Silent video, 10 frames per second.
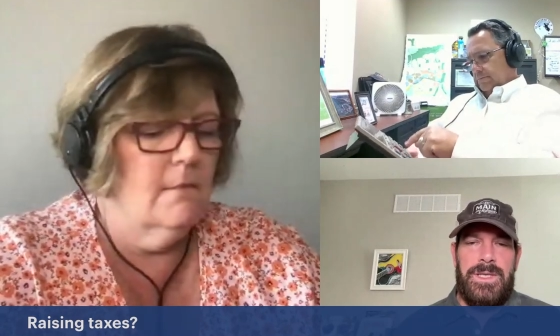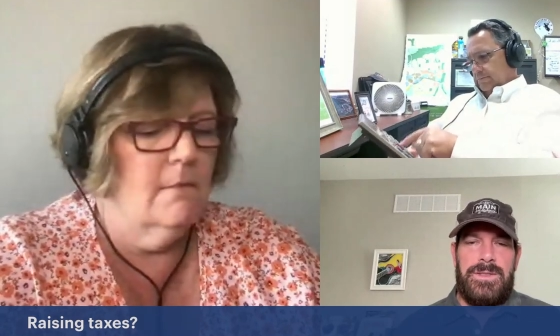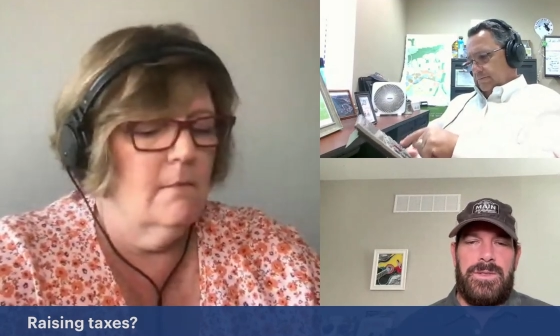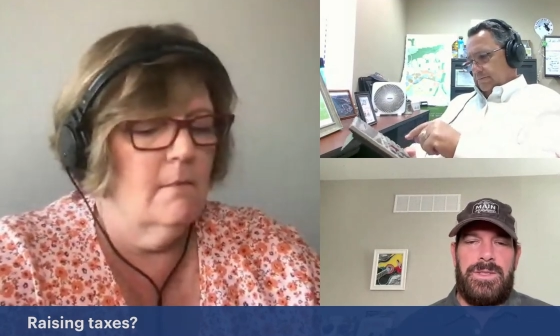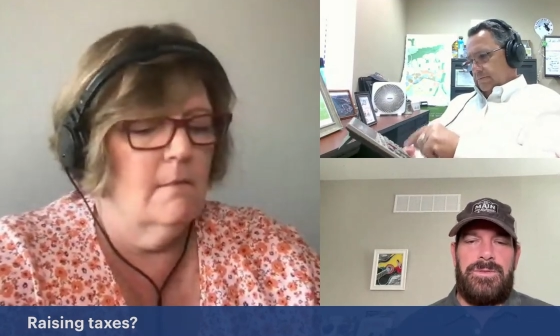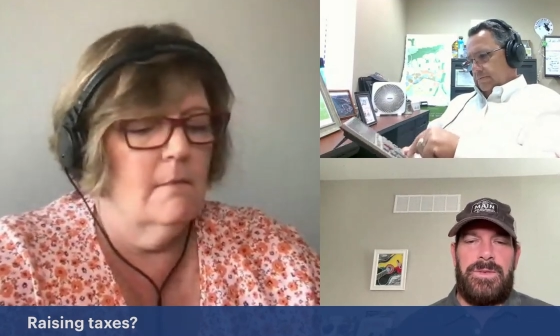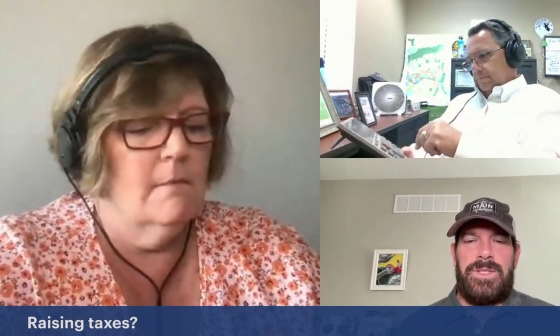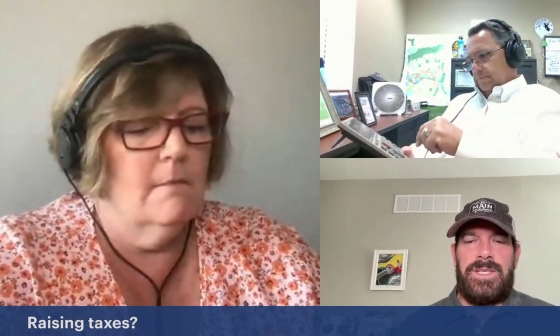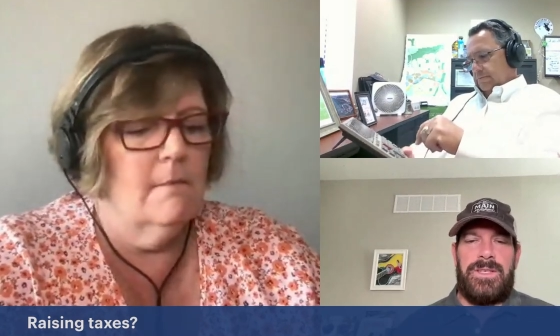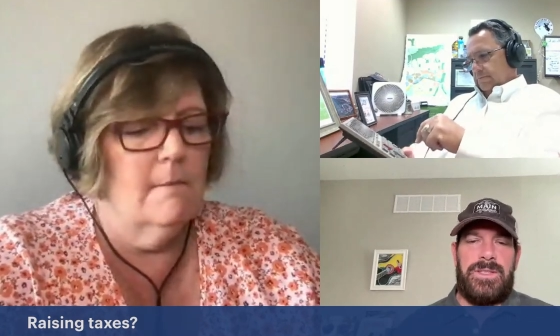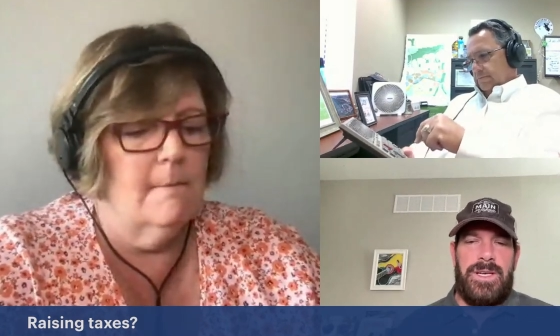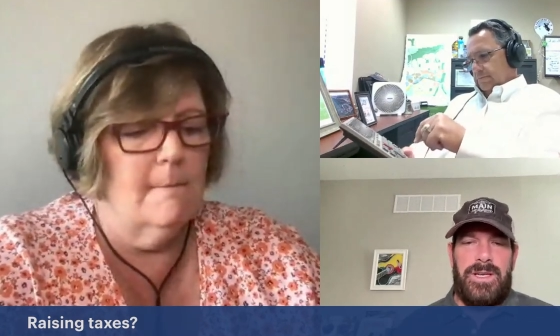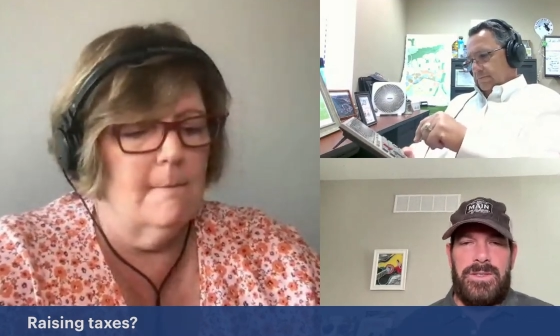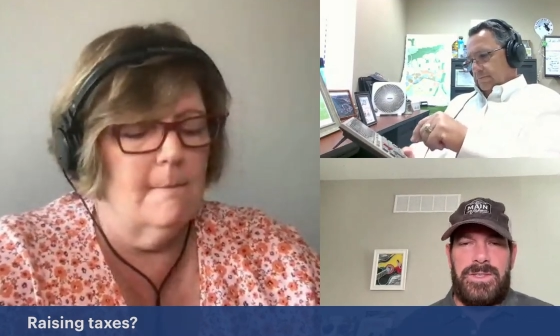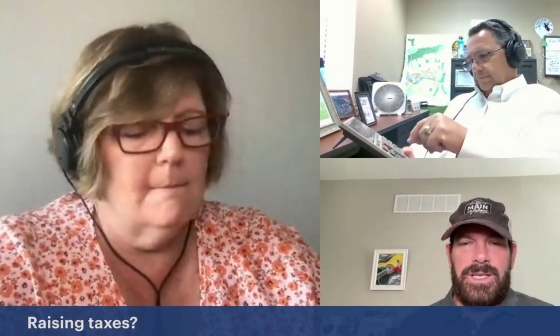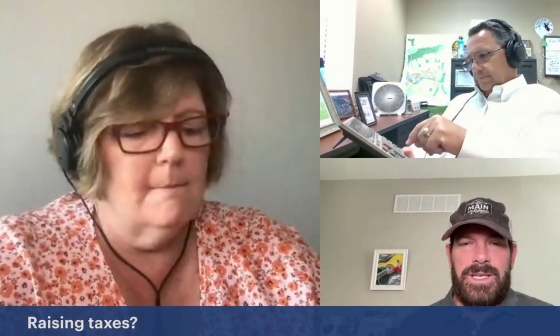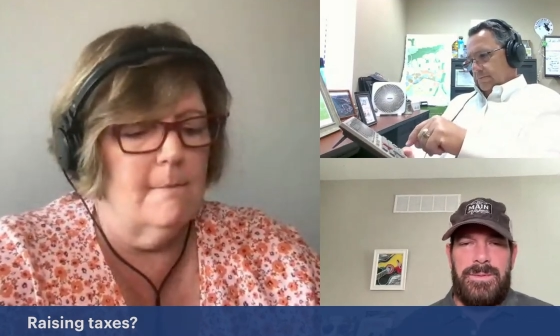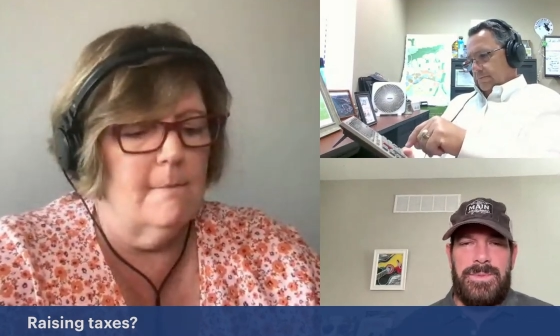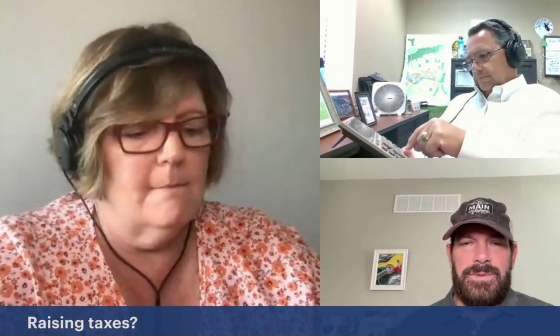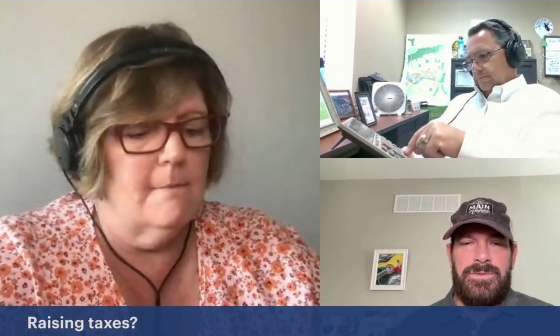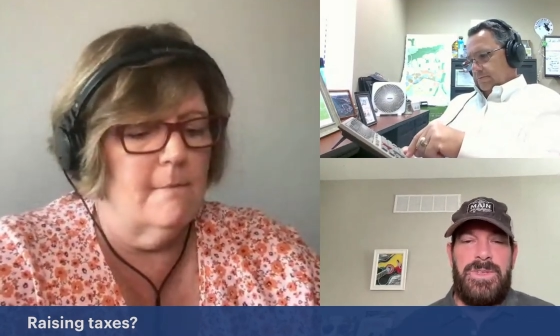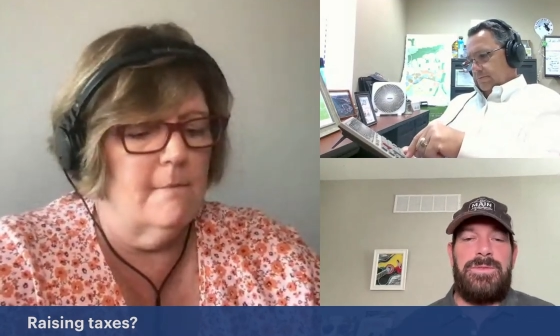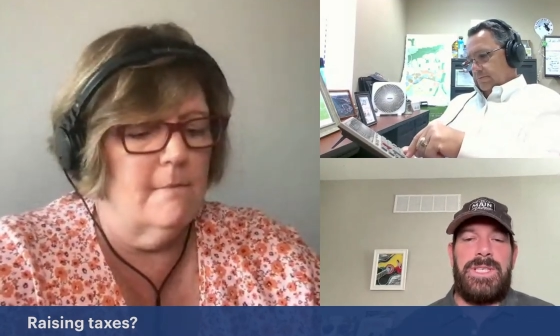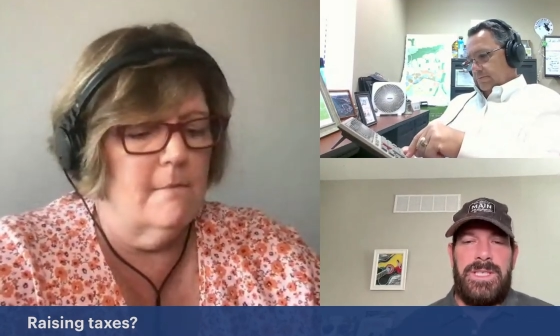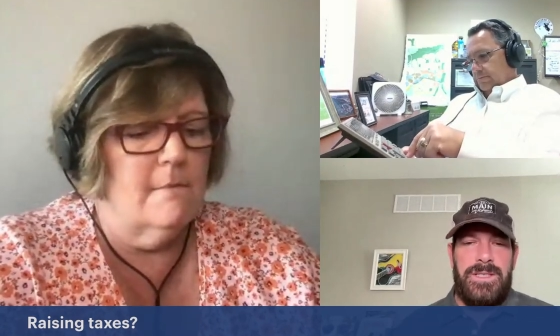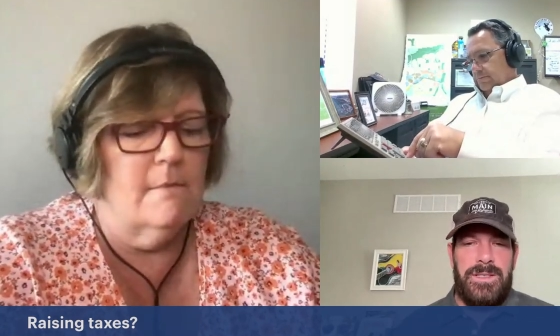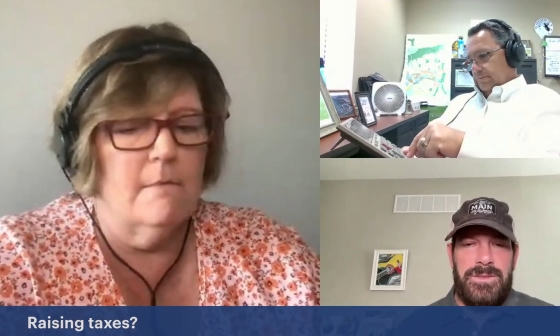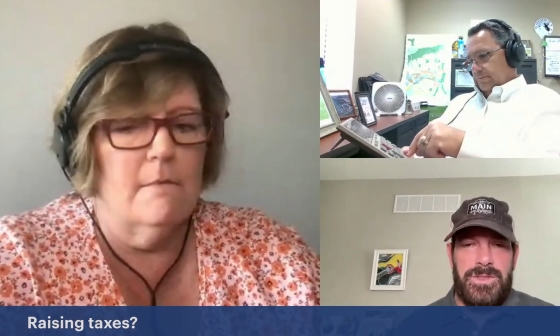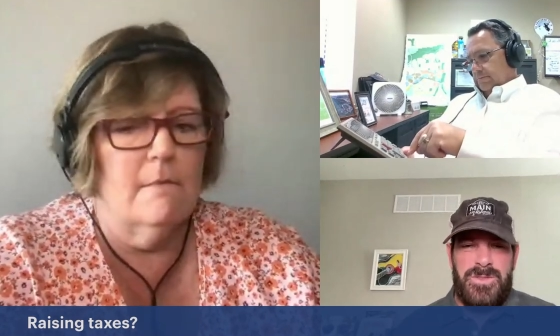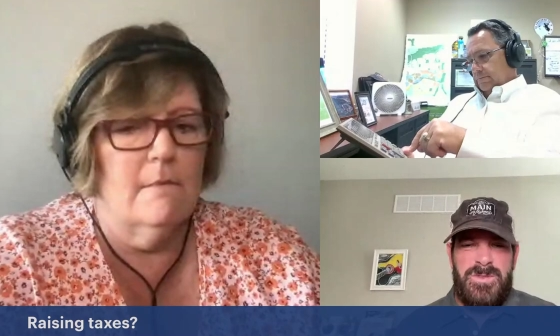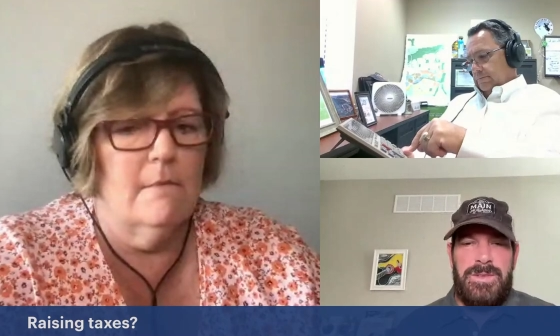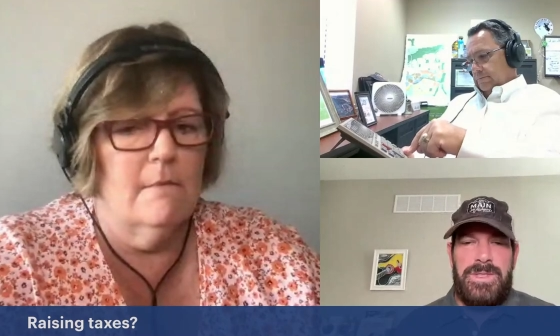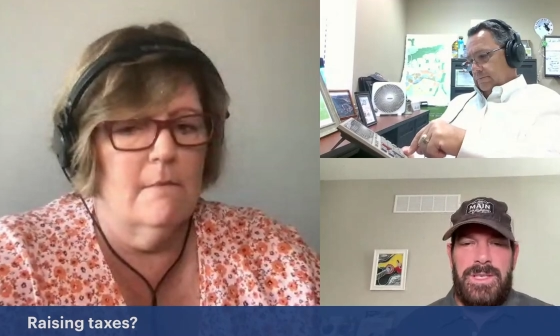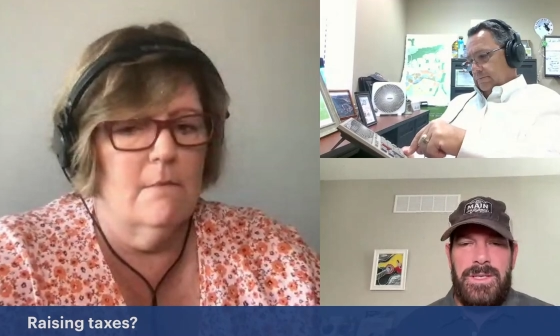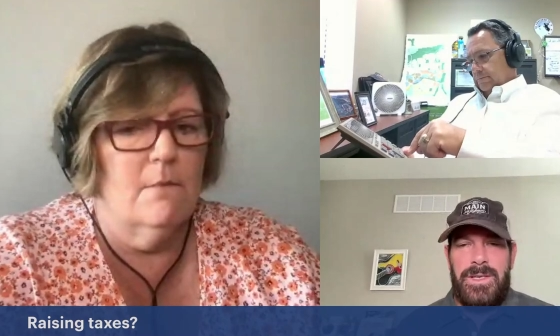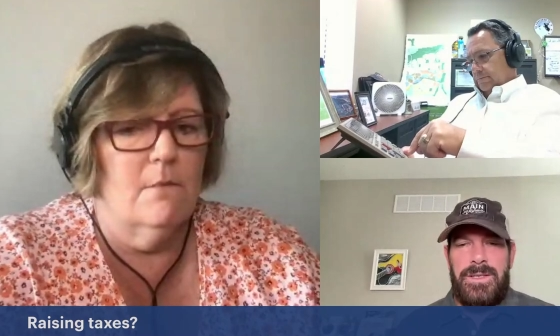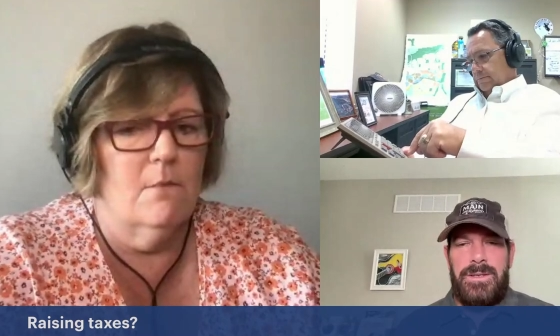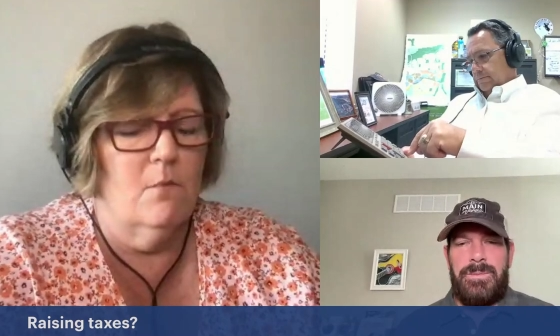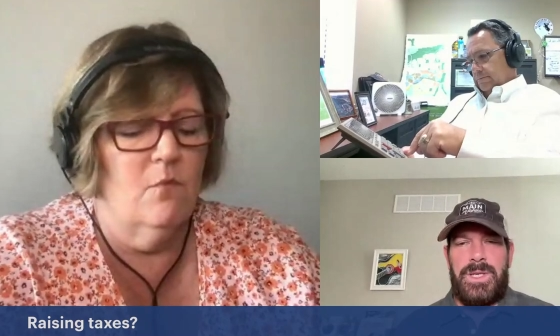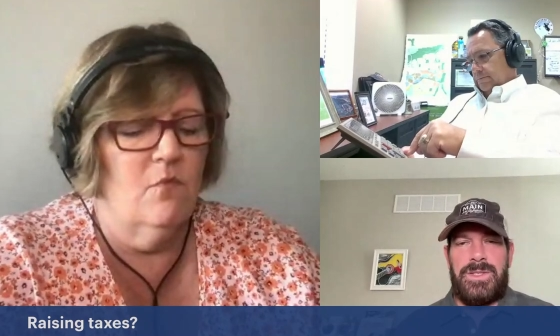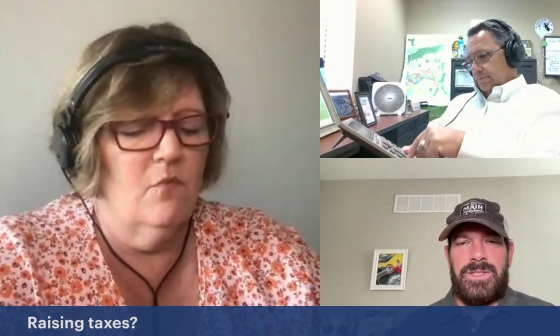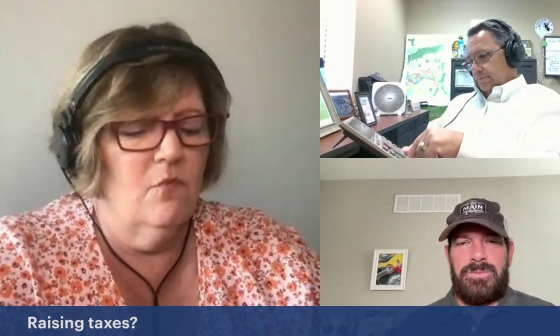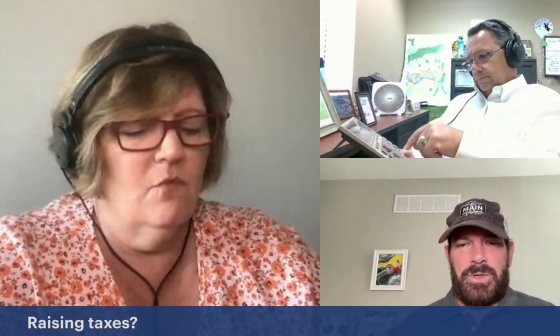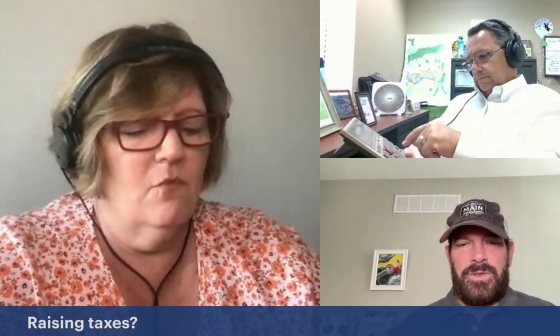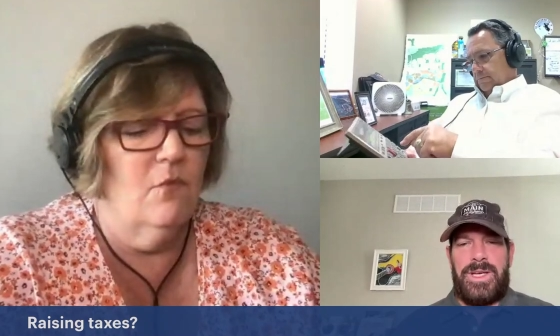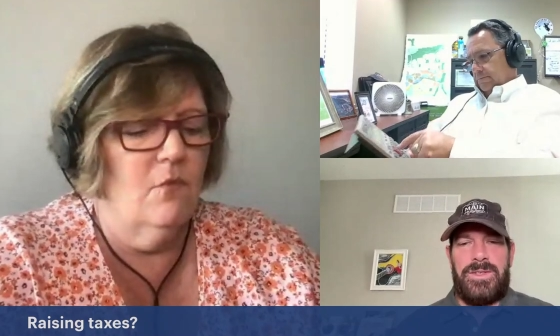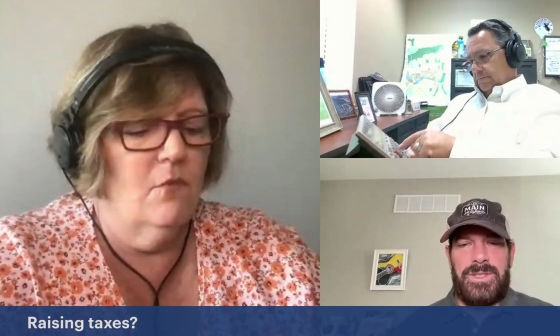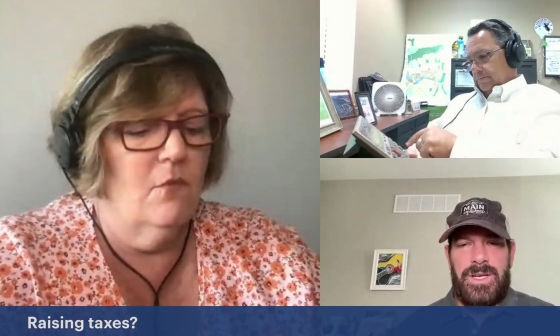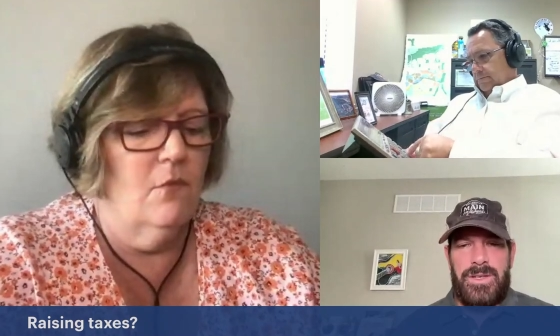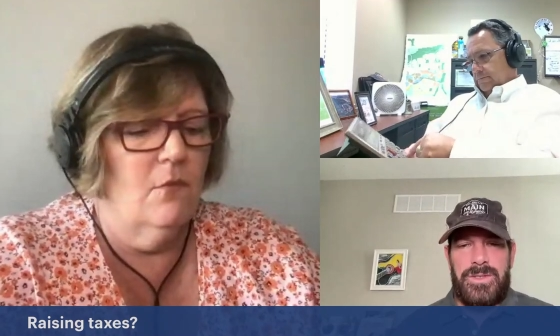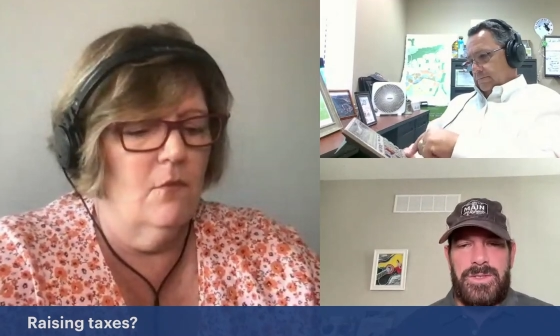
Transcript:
Speaker 1: So then $50,000 times 50, just 50, because it's per thousand dollars.